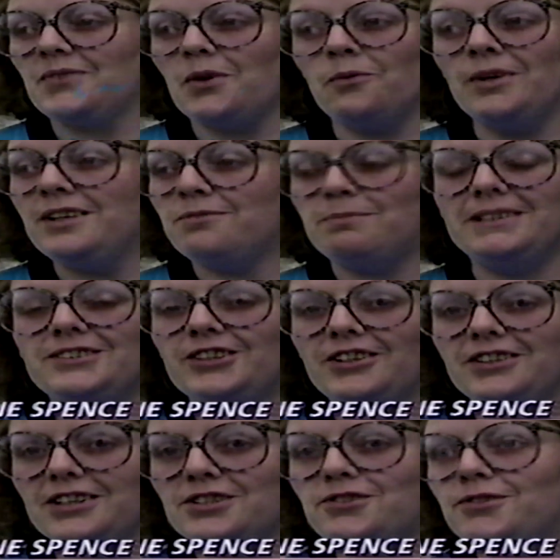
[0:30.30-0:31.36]
We have been down
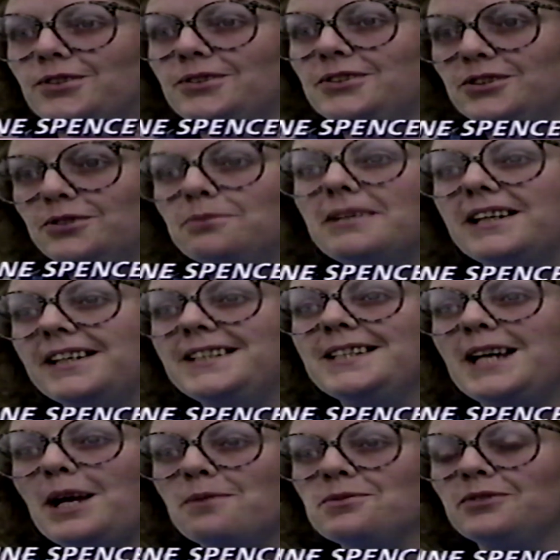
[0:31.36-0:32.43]
this road so many
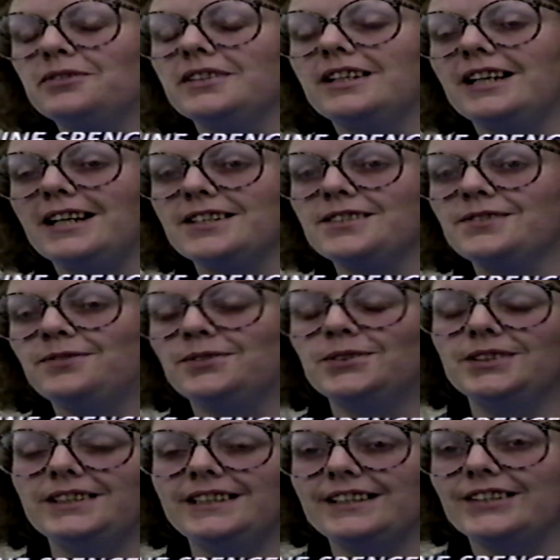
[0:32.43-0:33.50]
times over the last
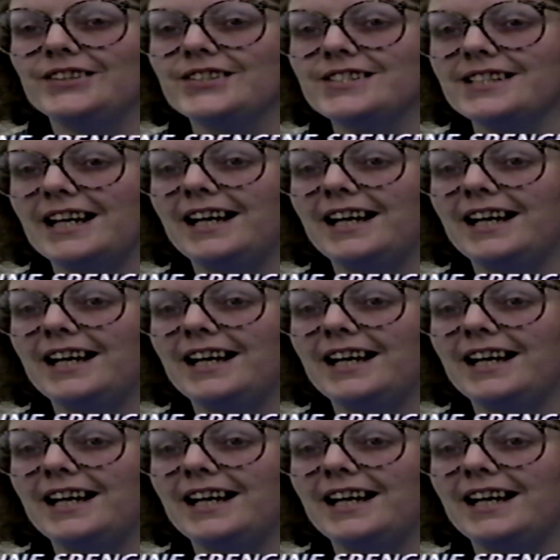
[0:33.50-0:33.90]
four years,